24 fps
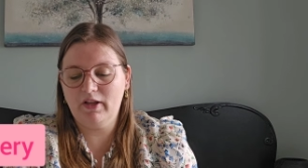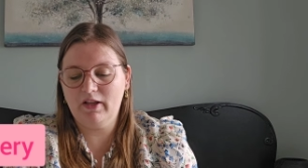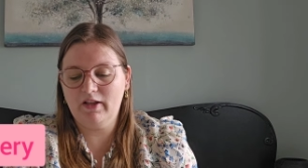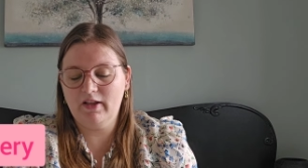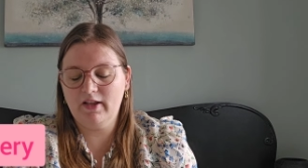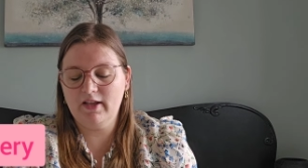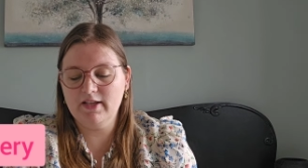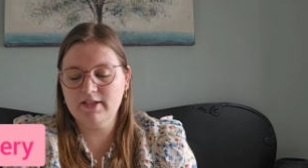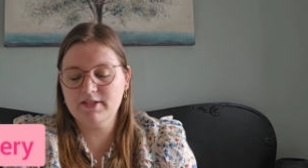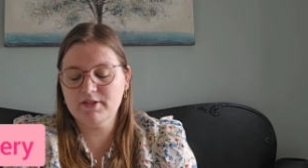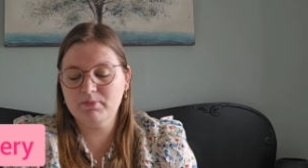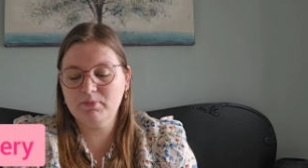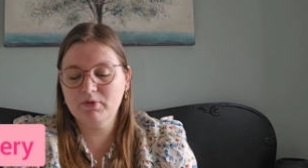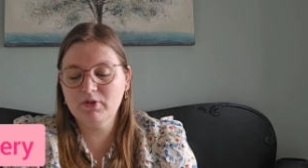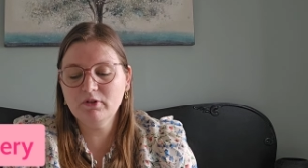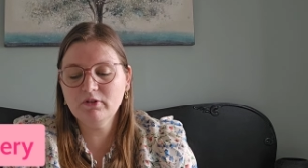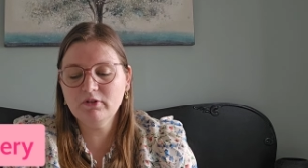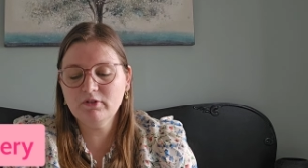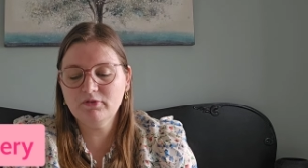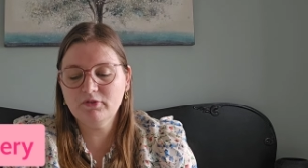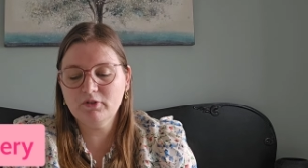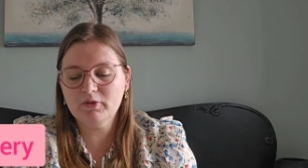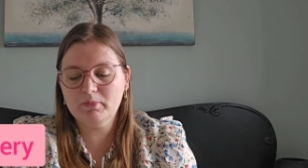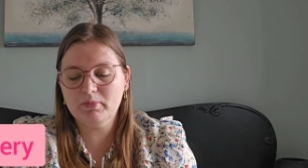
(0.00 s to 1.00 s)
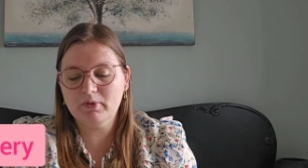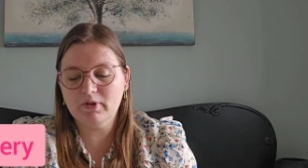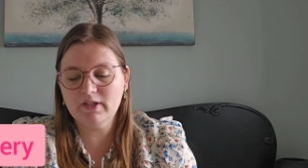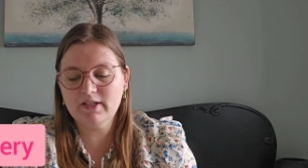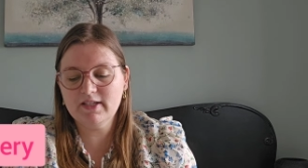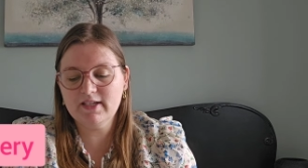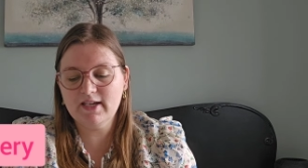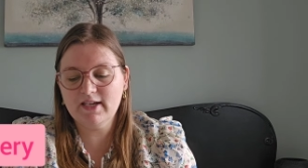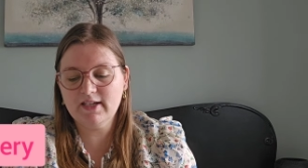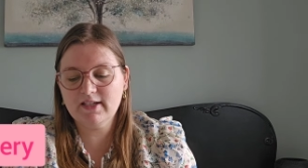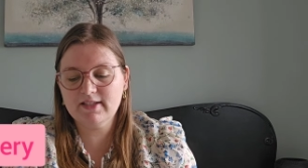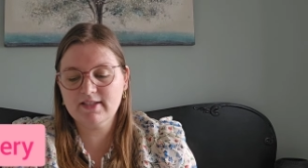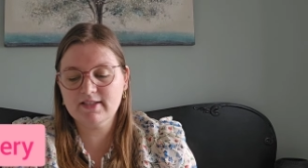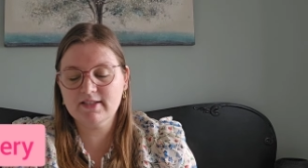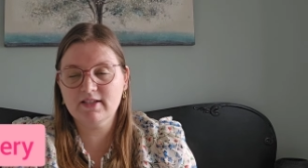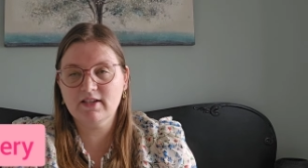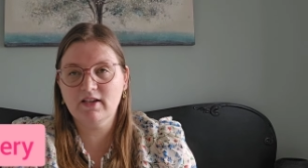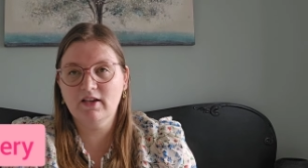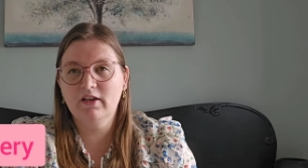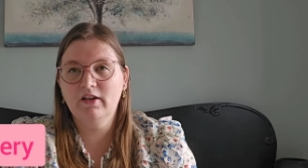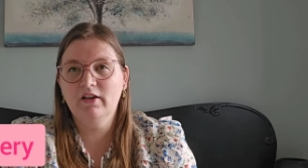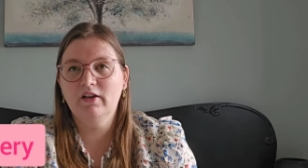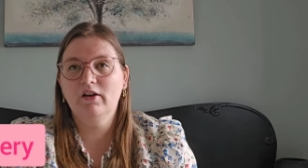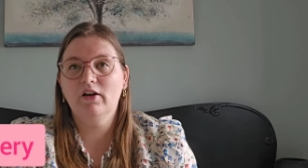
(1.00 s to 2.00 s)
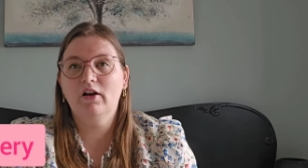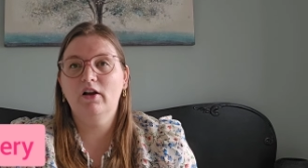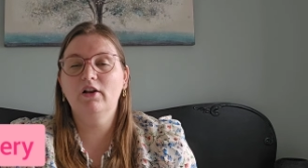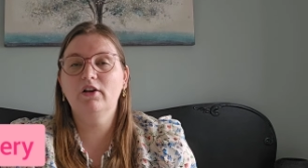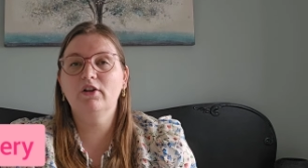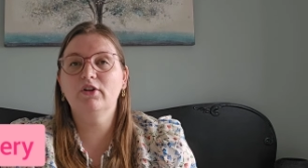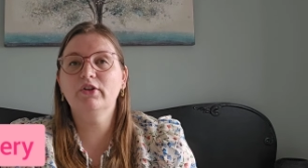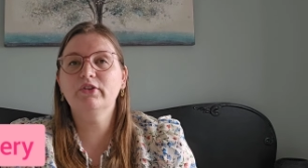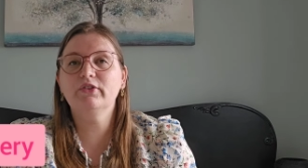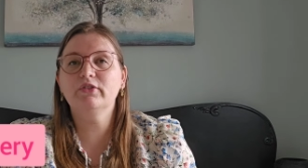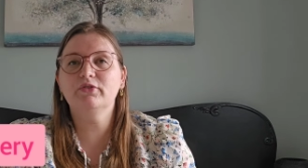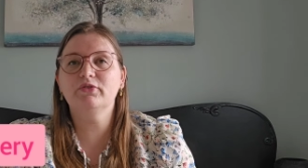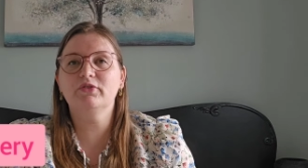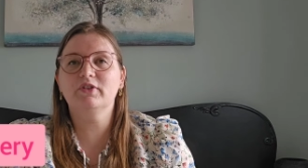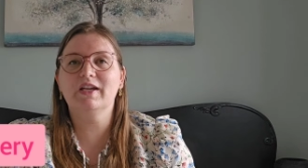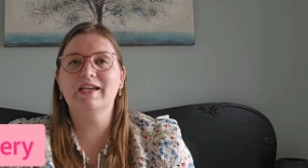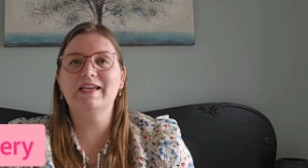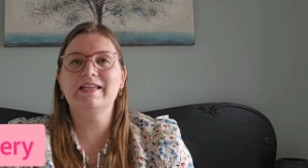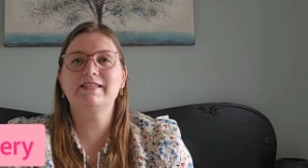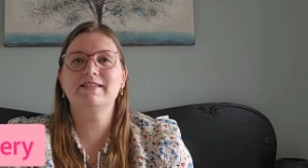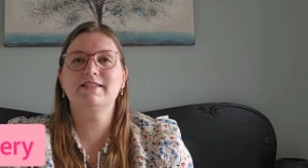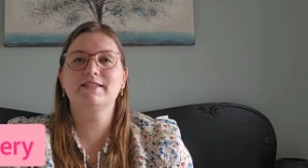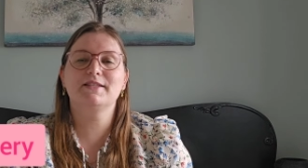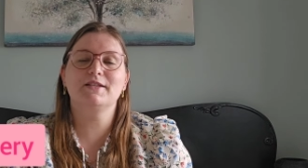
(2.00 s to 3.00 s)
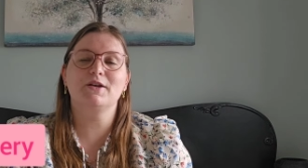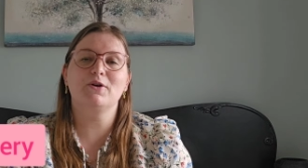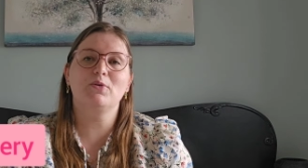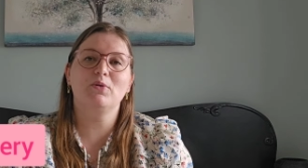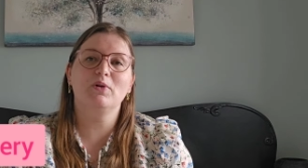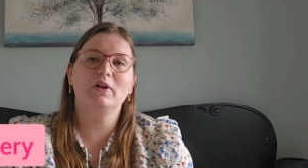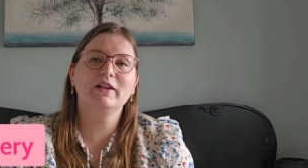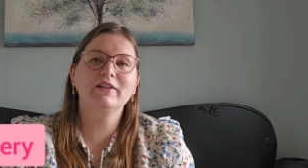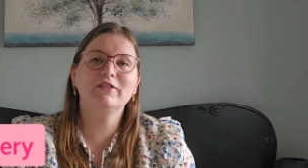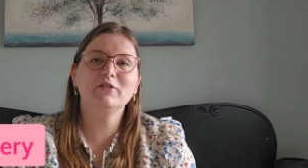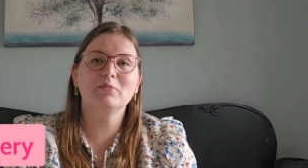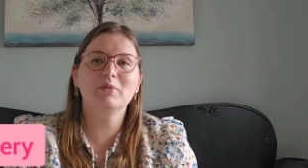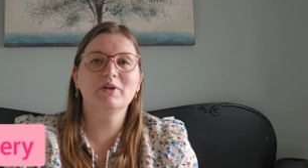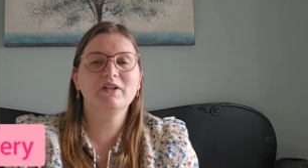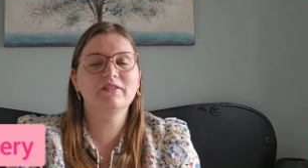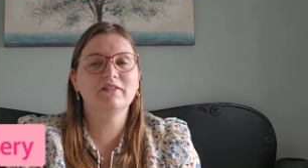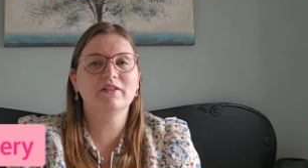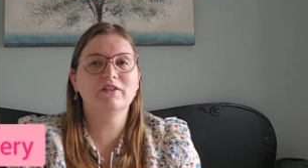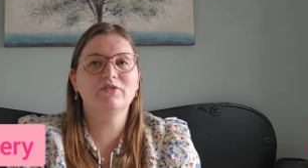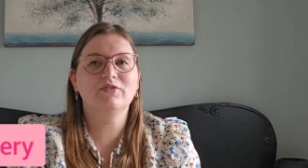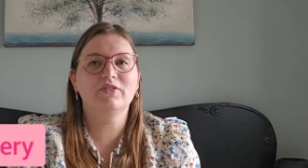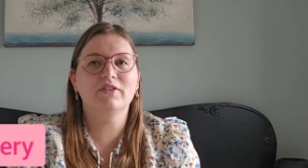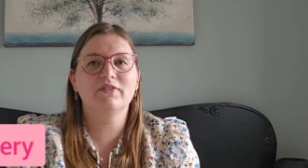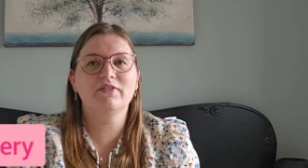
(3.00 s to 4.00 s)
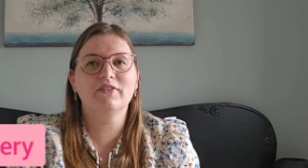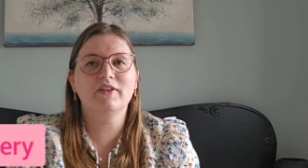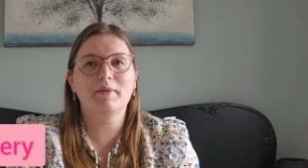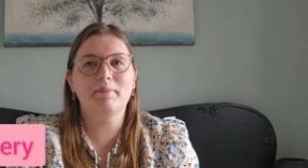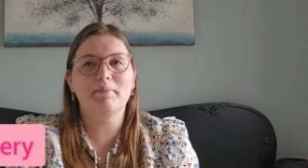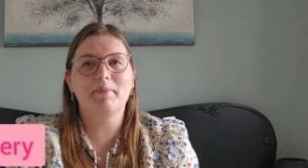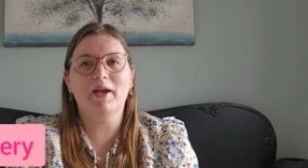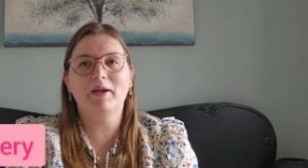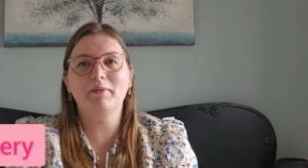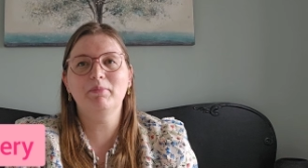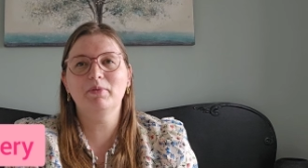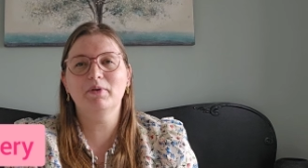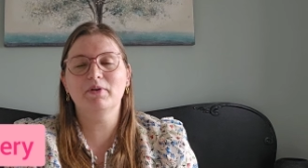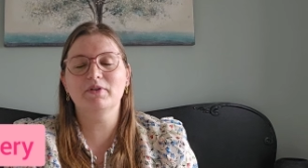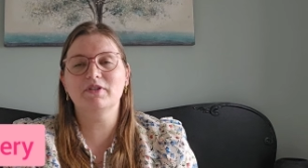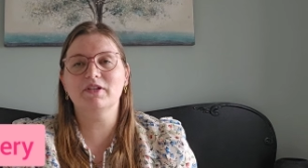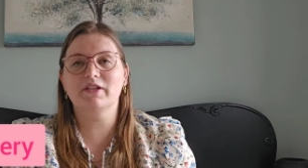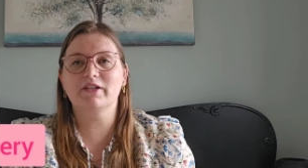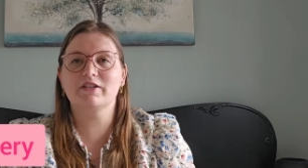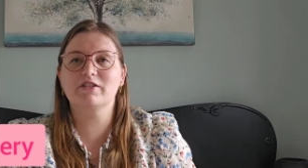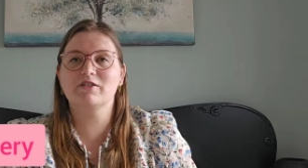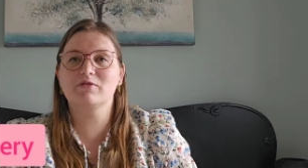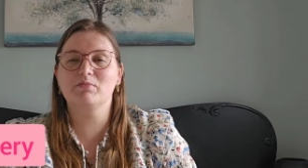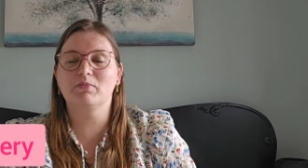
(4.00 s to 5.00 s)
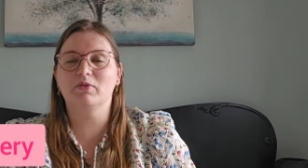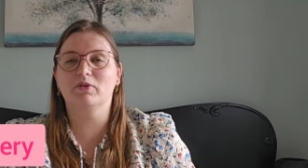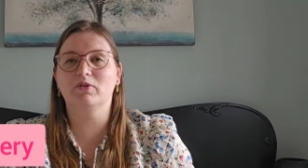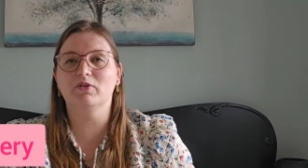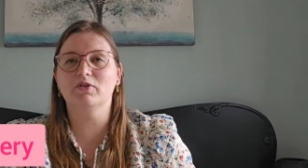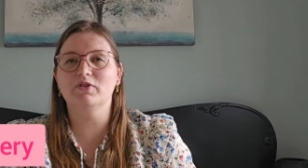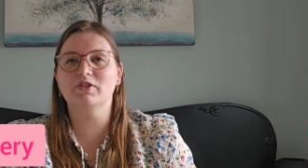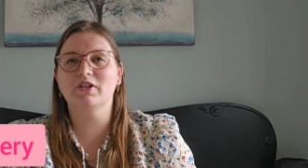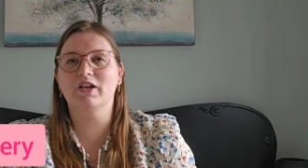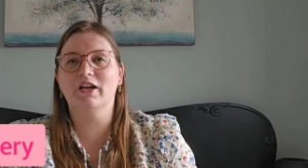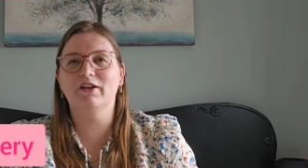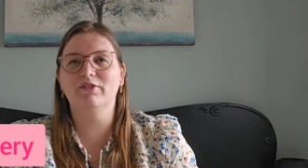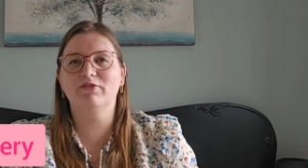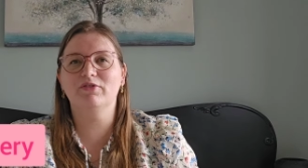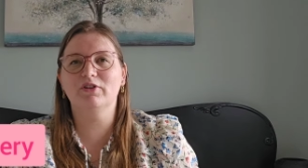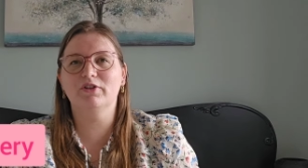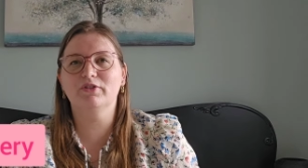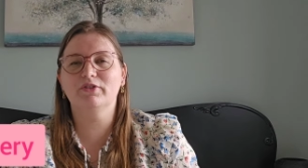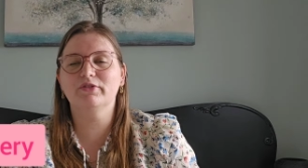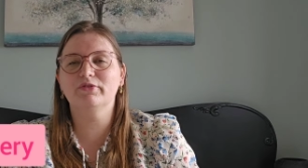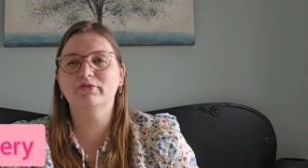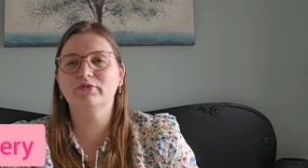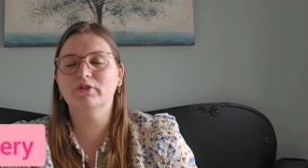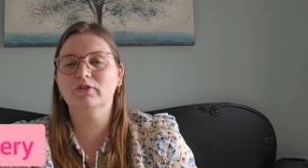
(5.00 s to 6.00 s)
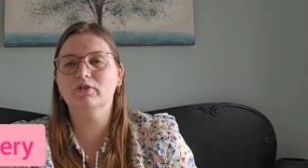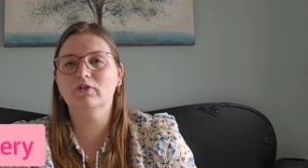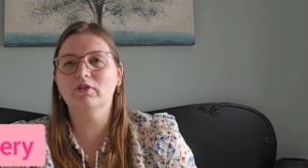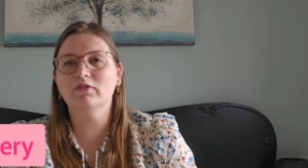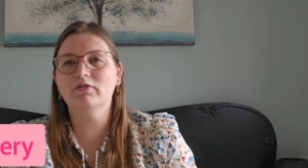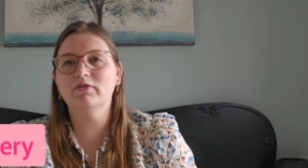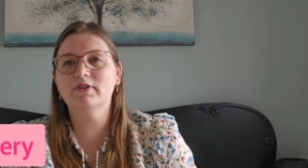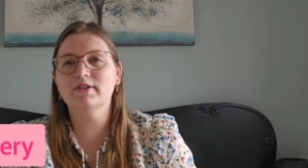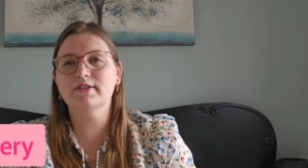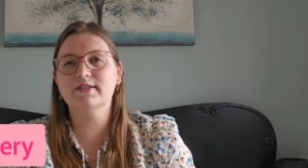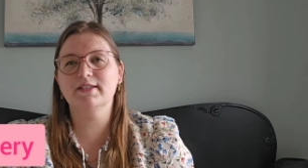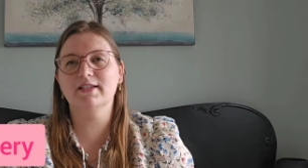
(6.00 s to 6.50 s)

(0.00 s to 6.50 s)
has beautiful projects, a lot of kits, so a little bit different than my projects, because I have a lot of full coverage.